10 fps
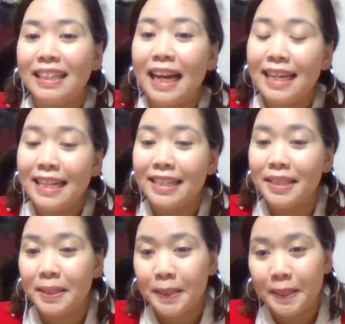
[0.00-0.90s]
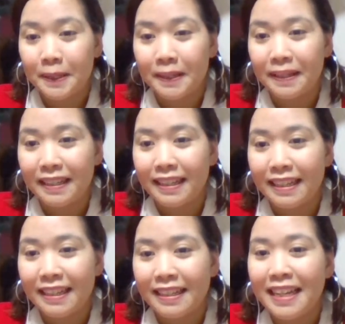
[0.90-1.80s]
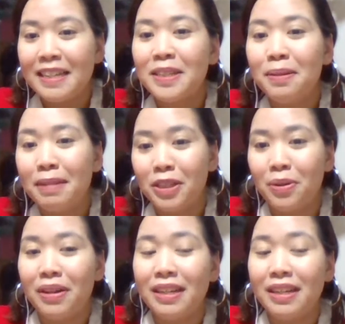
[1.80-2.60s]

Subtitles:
That isThank you so much. Oh,